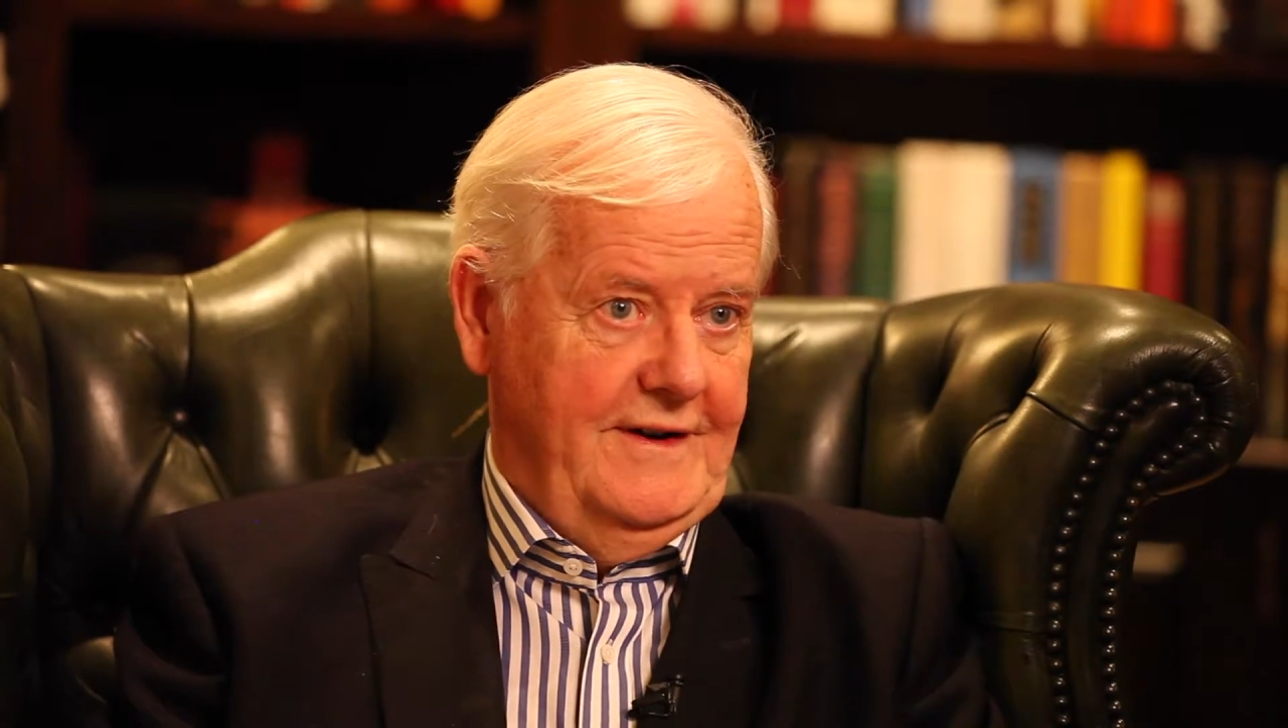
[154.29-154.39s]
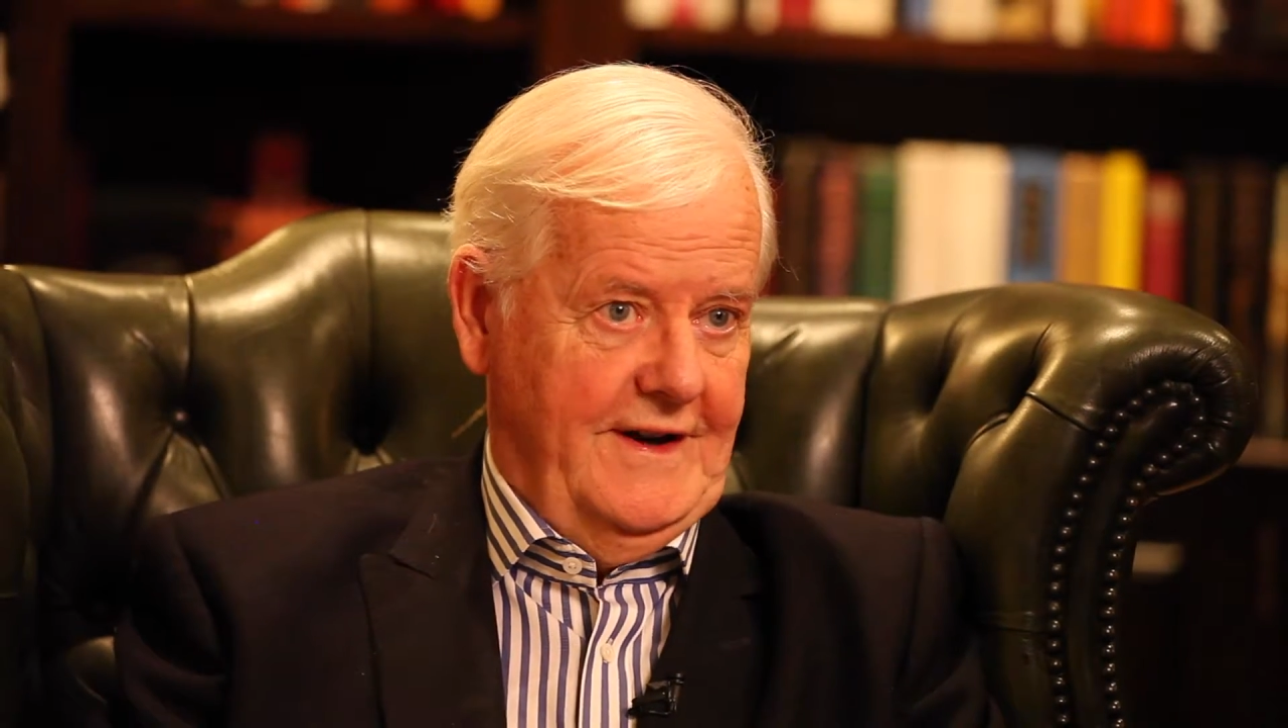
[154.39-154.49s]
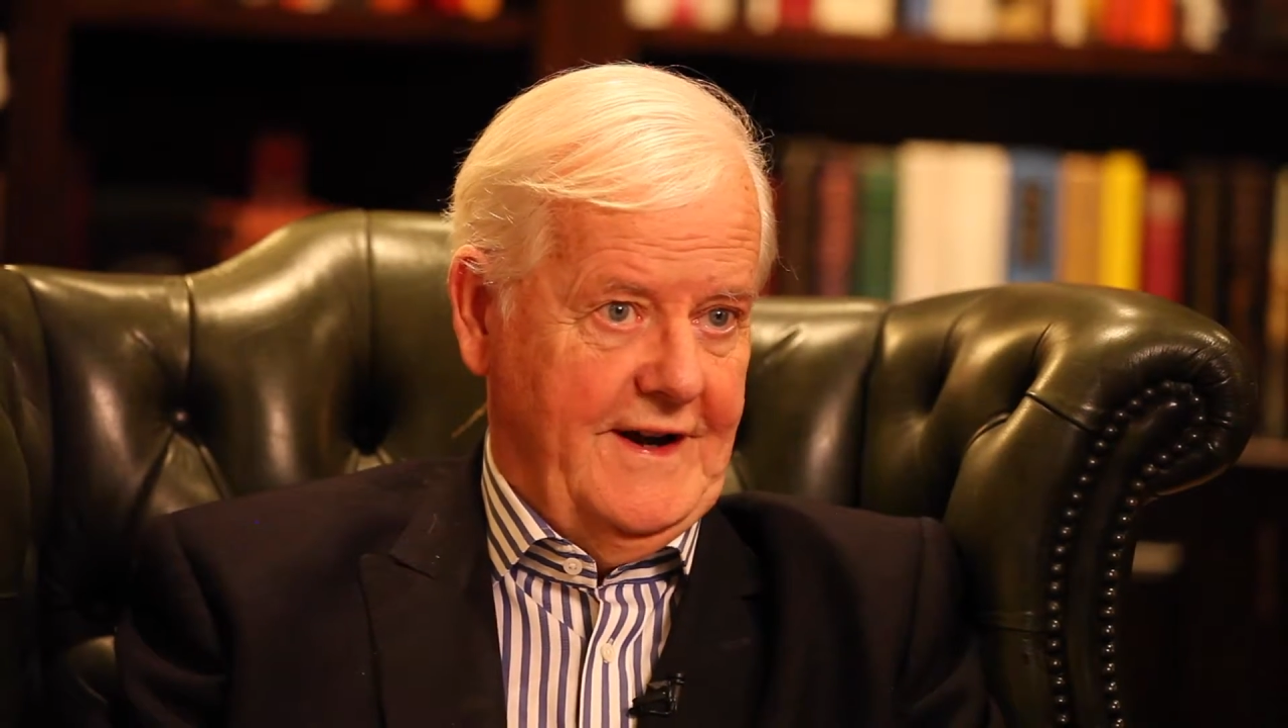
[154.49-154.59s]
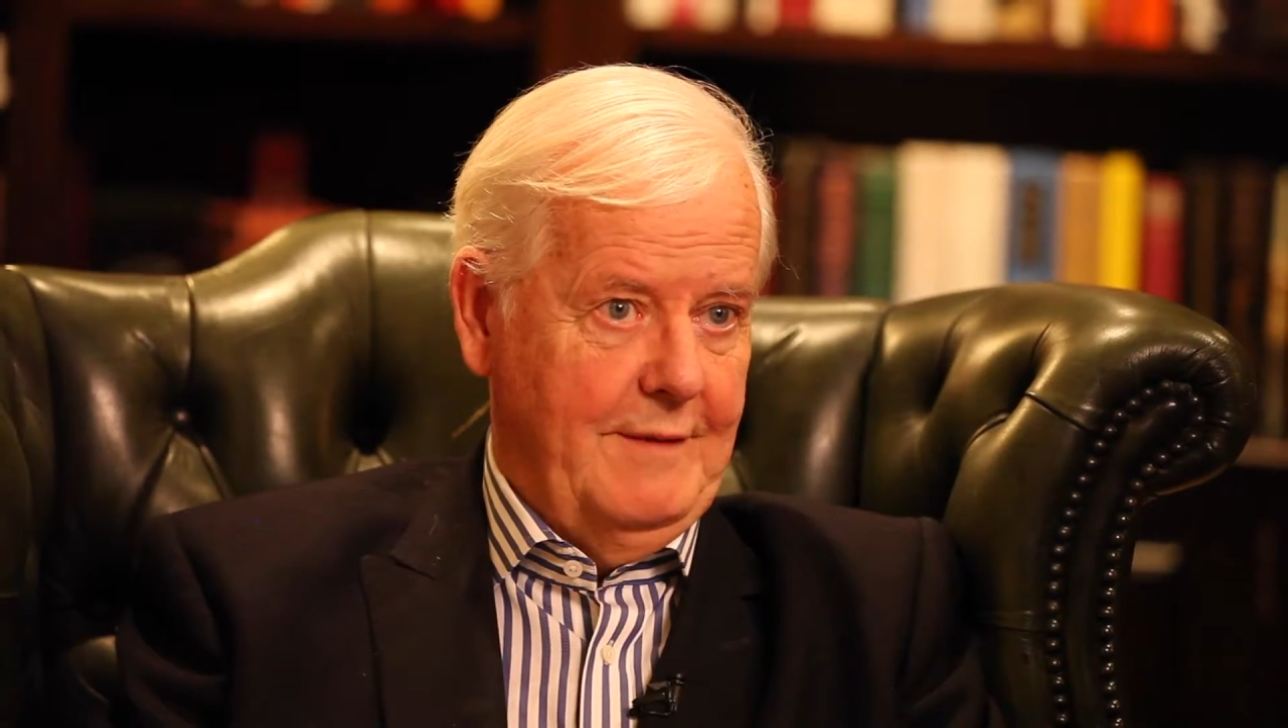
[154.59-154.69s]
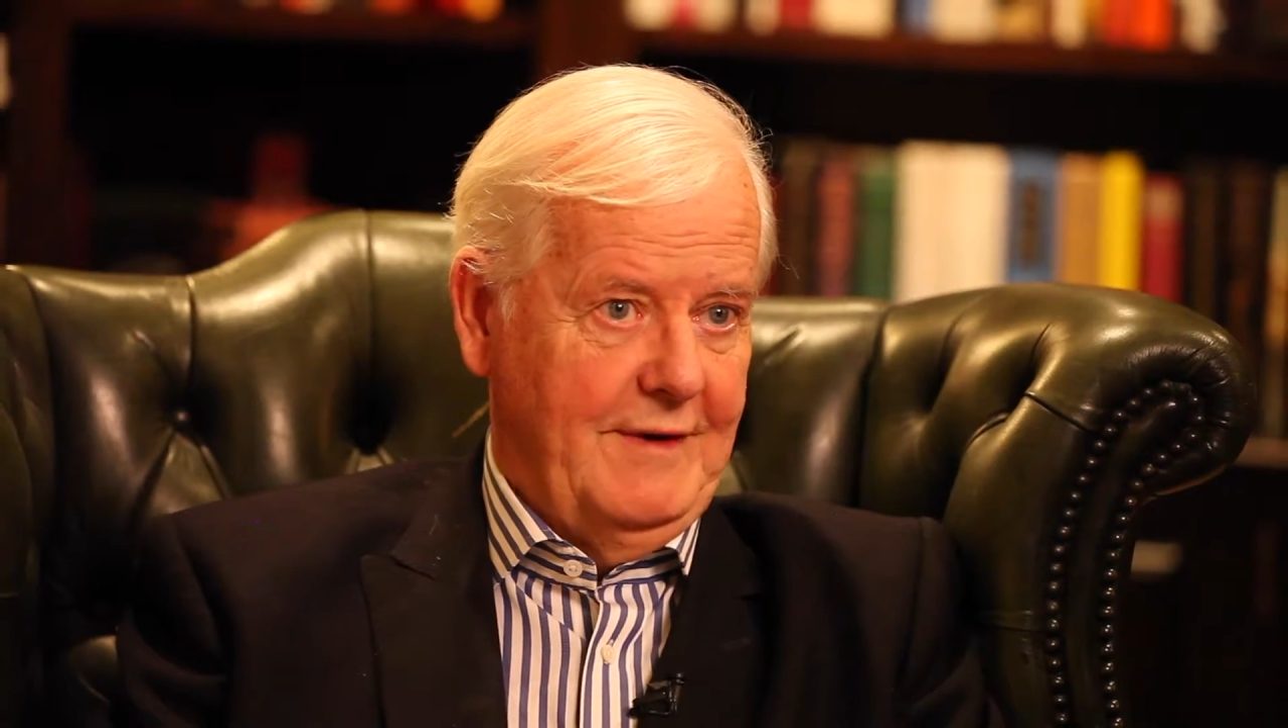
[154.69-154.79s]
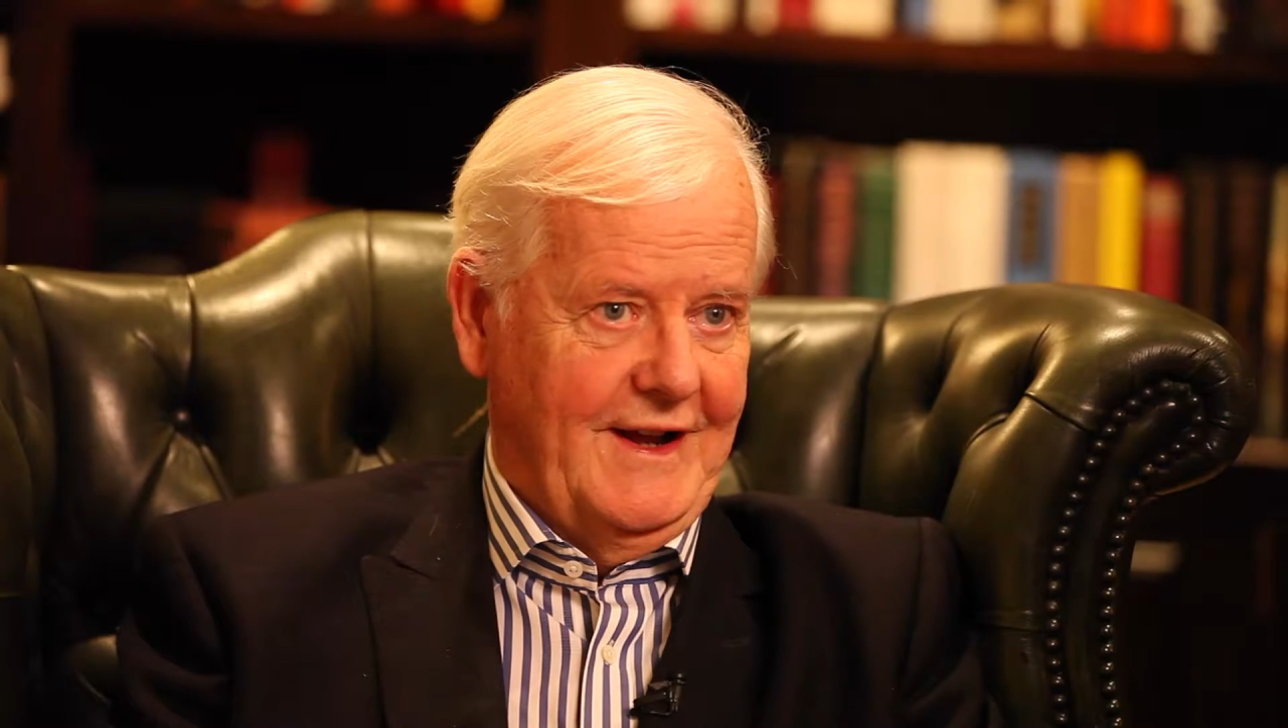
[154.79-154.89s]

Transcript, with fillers: and I'm a